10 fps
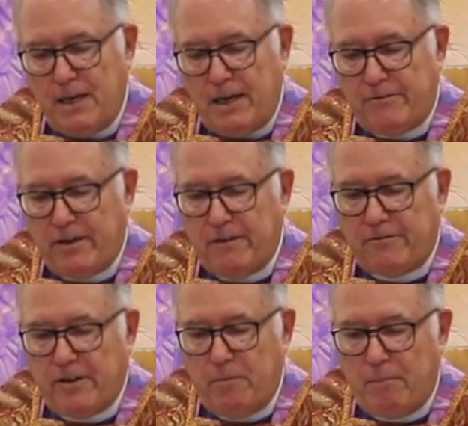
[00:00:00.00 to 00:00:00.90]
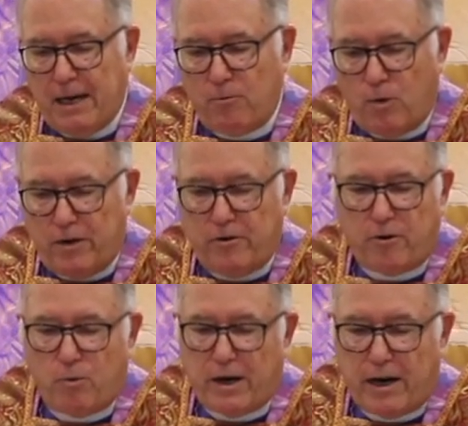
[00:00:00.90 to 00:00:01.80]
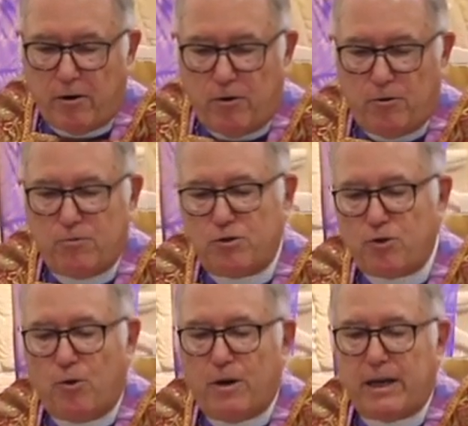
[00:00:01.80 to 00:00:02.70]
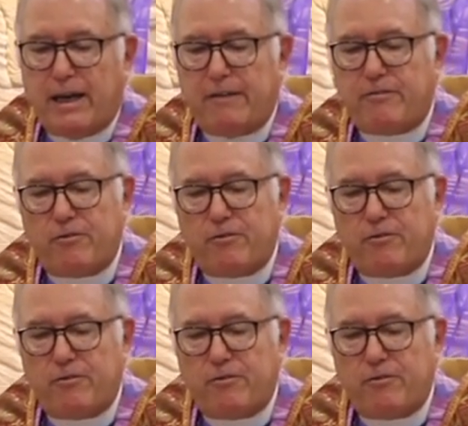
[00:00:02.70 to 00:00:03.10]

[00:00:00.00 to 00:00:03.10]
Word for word: He says, Some might wonder what our own joy has to